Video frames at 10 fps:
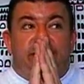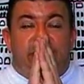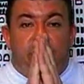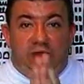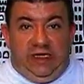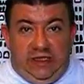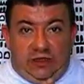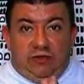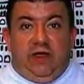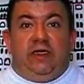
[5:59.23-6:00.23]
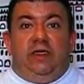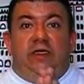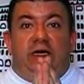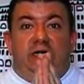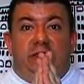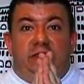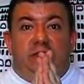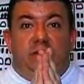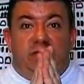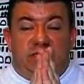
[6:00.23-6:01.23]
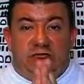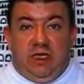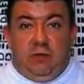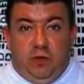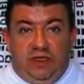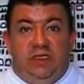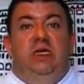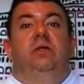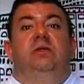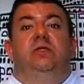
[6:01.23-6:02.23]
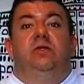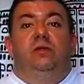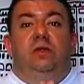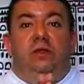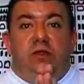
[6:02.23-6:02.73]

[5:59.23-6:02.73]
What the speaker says: You need to recognize when someone tells you